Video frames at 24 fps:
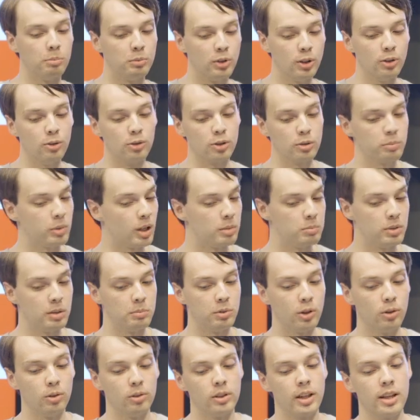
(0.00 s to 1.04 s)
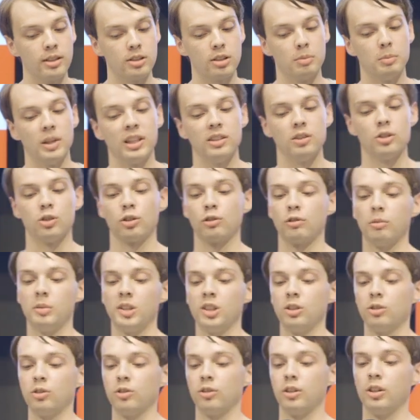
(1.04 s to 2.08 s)
abuse by people who like to make
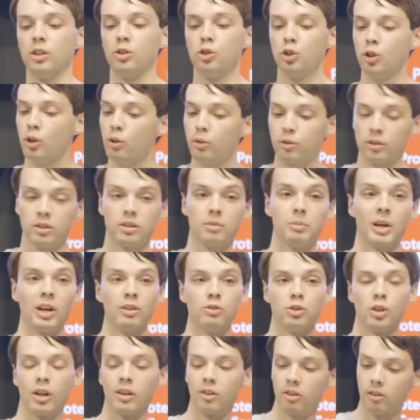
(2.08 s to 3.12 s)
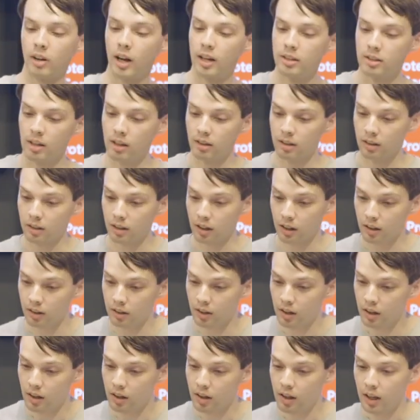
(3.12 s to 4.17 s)
discriminatory jokes about gender identity.
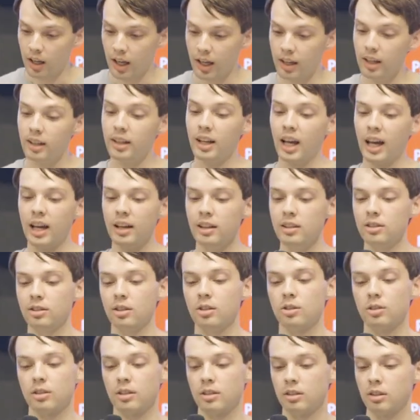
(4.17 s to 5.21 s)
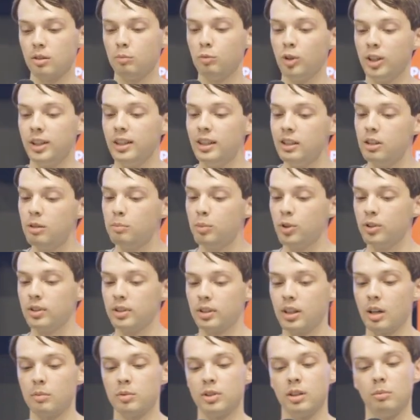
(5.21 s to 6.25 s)
And any such system would need to put
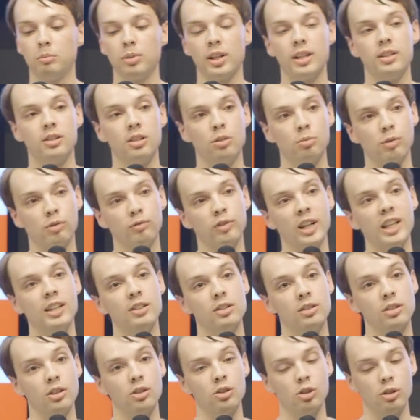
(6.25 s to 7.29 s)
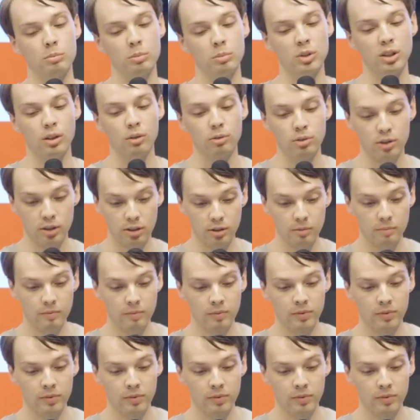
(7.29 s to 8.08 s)
steps in place to prevent such abuse.